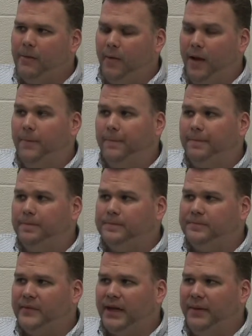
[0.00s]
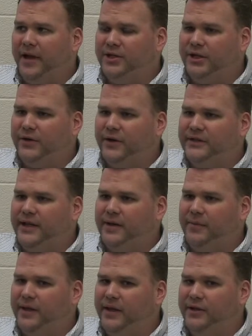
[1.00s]
Well, I'm actually going to take
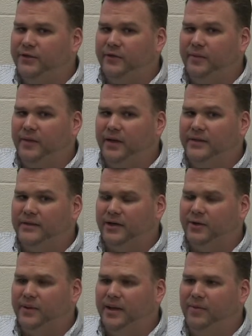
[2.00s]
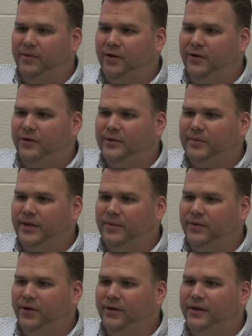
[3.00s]
a page from Dr. Pappalardo's
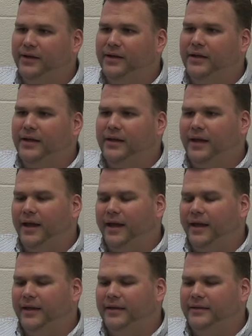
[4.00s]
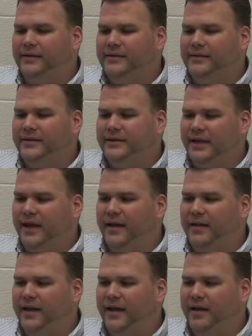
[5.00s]
playbook and
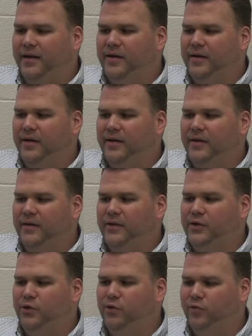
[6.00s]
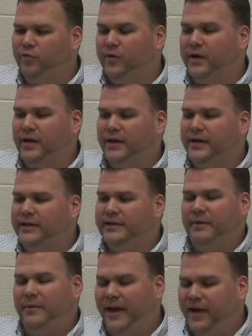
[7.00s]
say that you really need
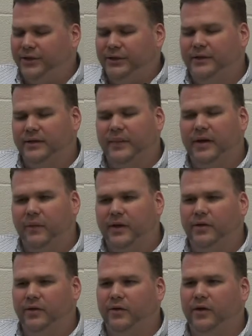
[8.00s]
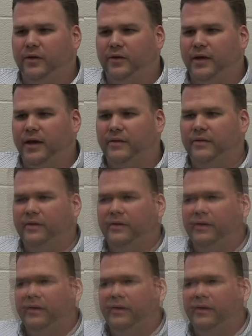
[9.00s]
to be passionate about what you do in your life.